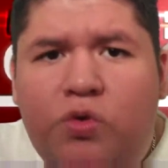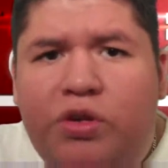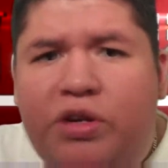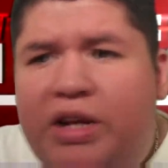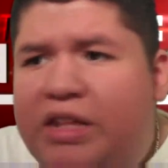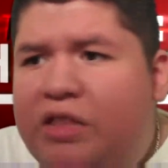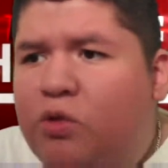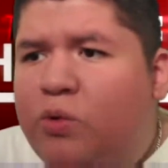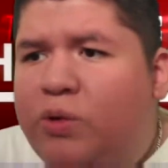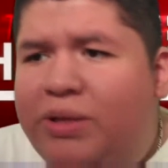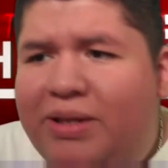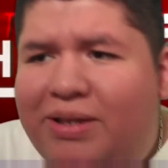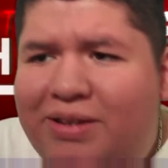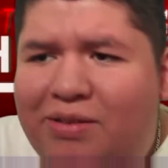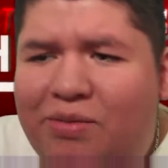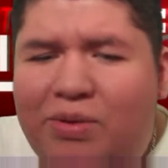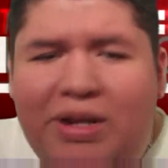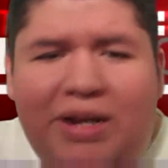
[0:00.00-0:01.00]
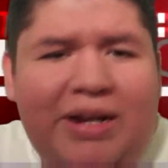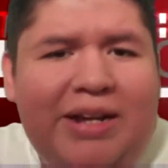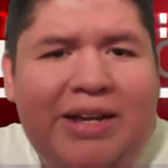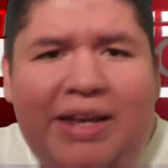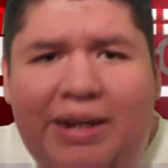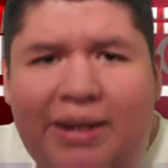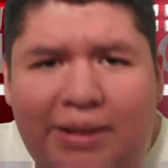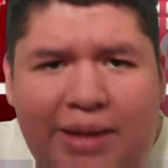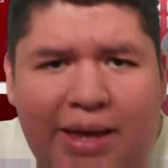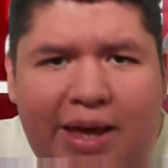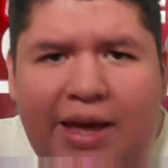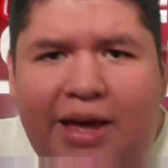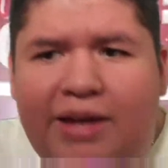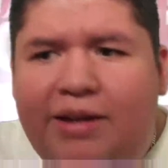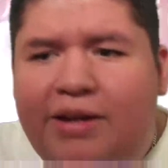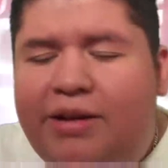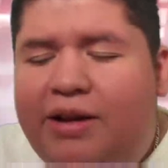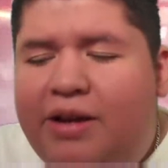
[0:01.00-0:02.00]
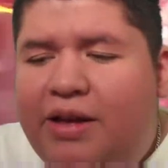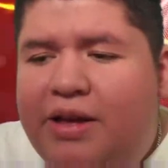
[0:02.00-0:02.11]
they're not doing this, or they're not getting that, and